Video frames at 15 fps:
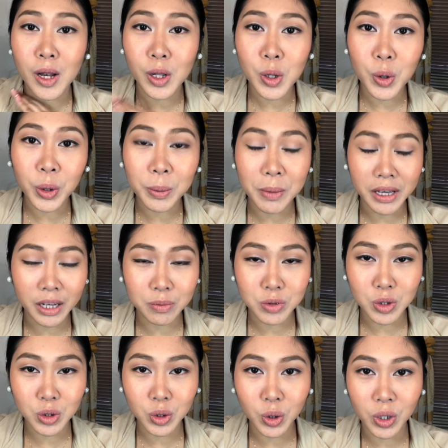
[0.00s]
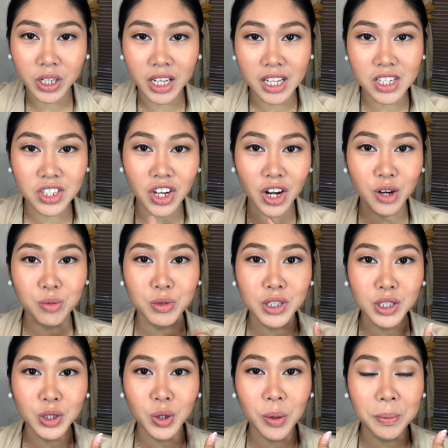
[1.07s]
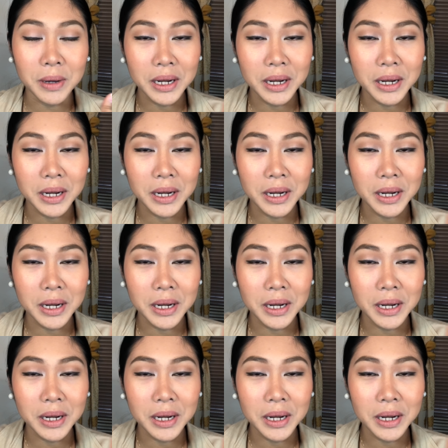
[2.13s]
look makeup tutorial, share mo na to